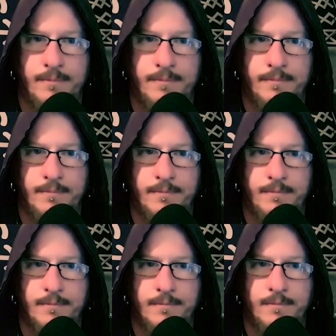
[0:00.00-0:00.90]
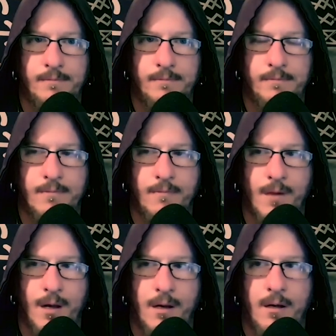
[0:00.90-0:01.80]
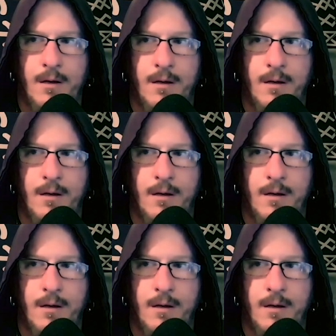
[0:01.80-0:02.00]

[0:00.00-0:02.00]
(no one is talking)